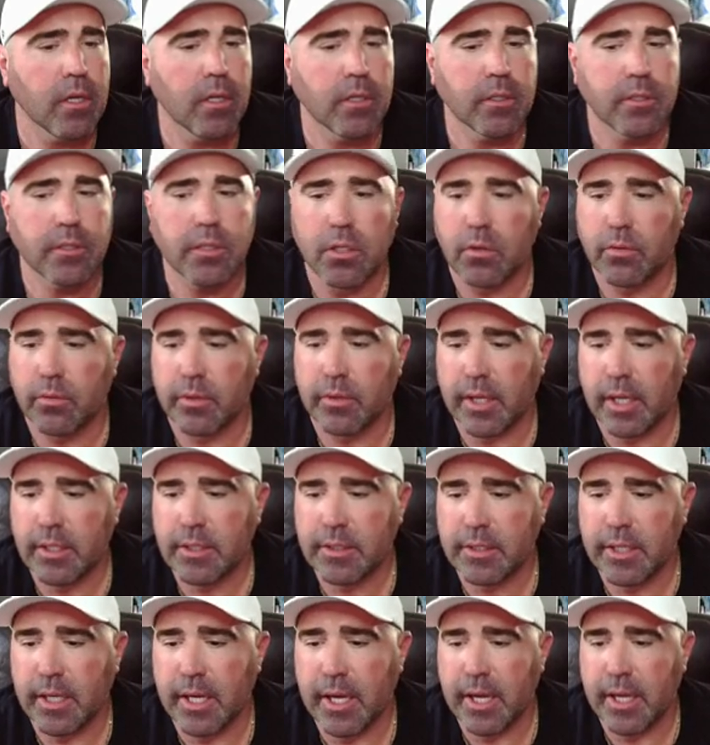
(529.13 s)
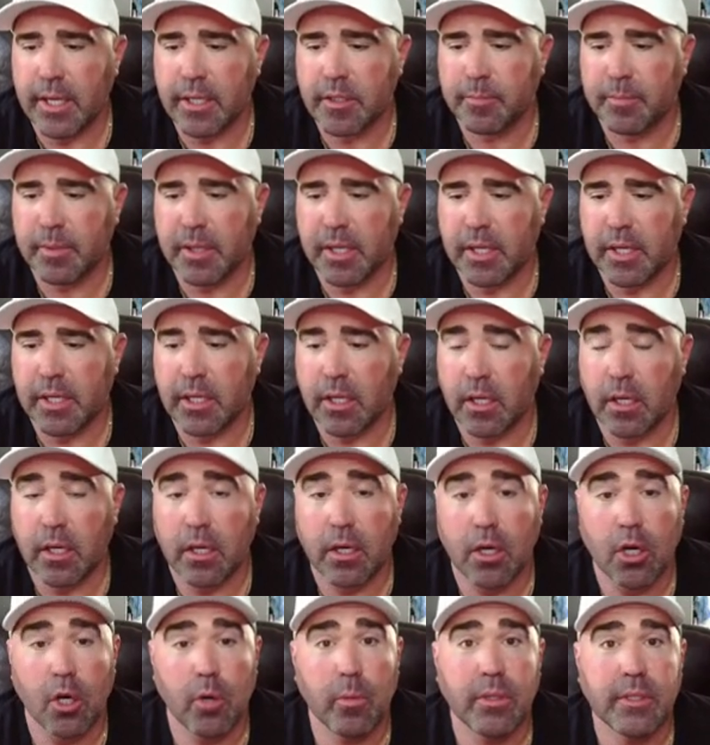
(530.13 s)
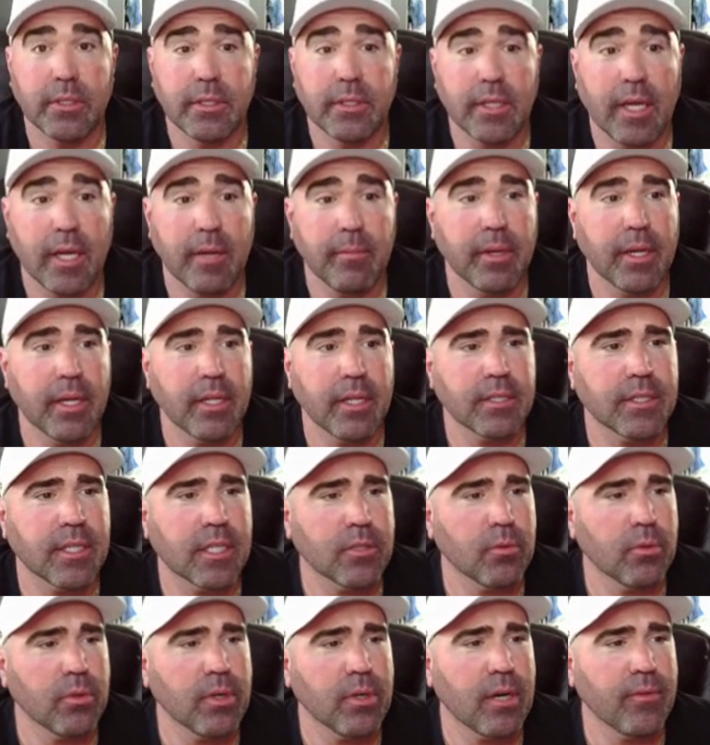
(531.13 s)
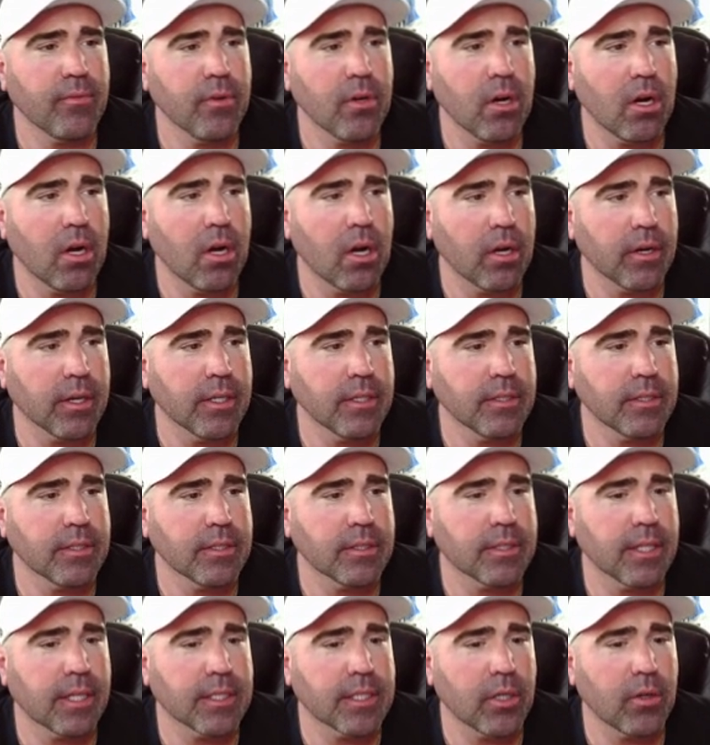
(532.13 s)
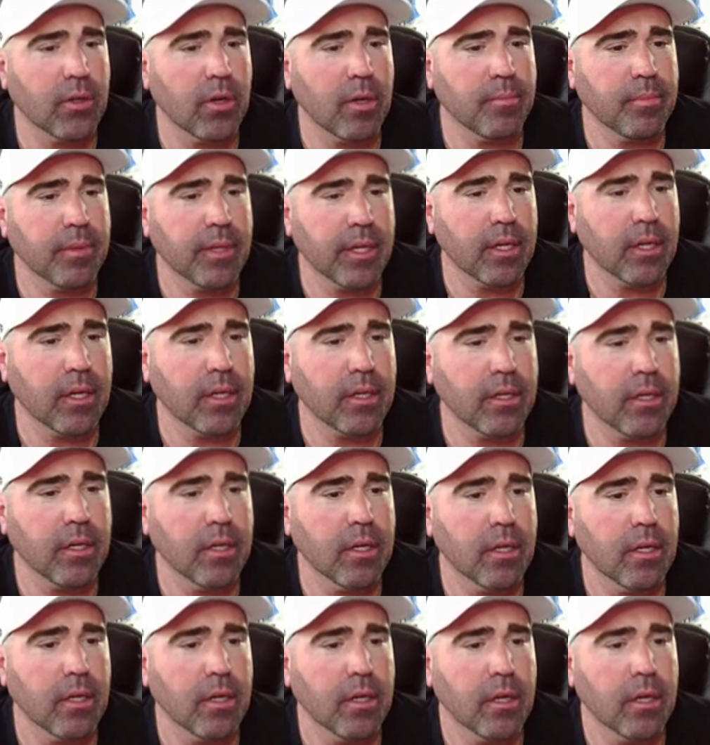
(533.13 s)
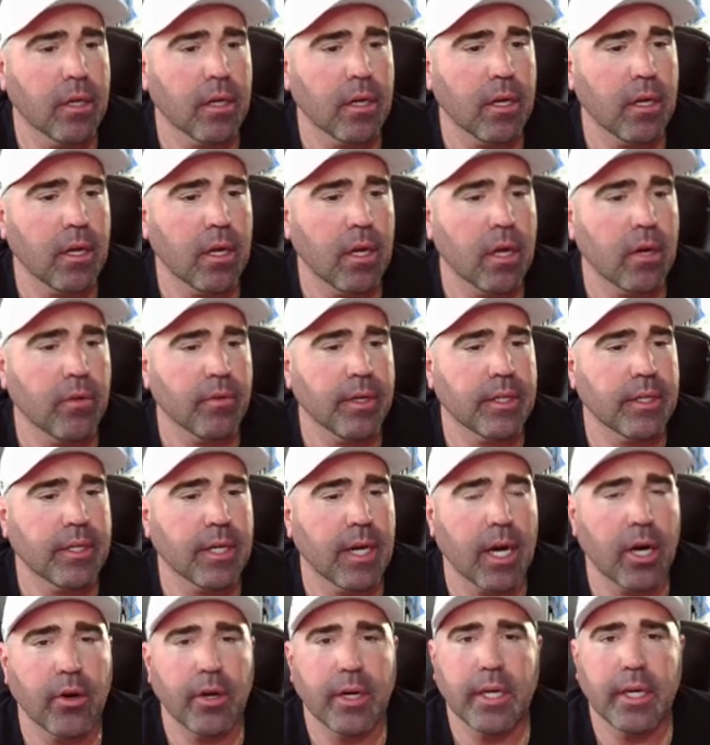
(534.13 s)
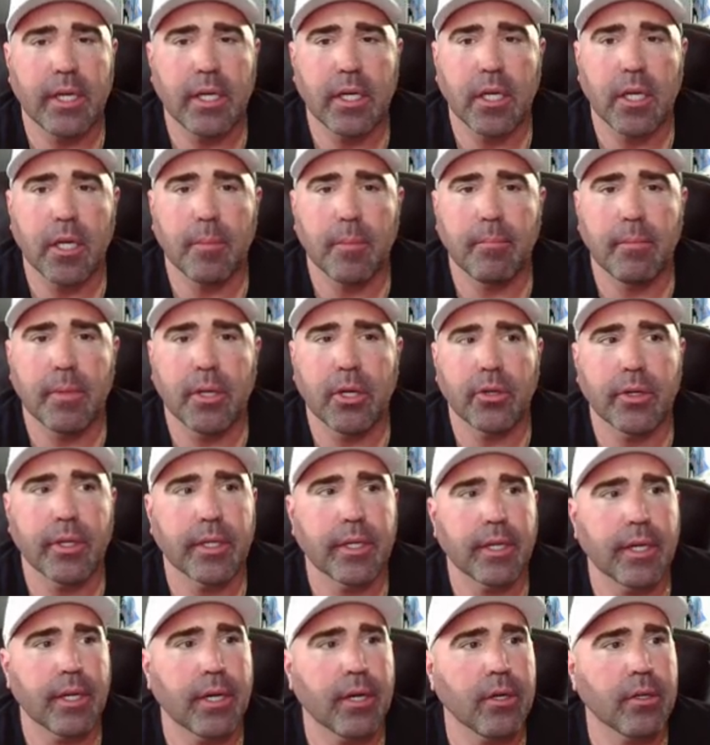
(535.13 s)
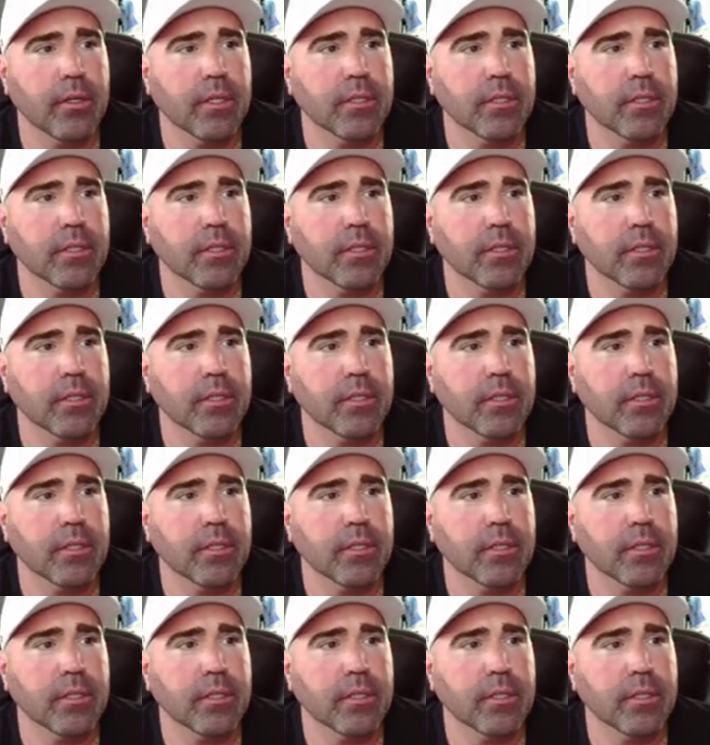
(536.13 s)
So that's that. It's been uh, almost nine minutes. That's where we're at for August. That's how I plan on uh, retiring a millionaire.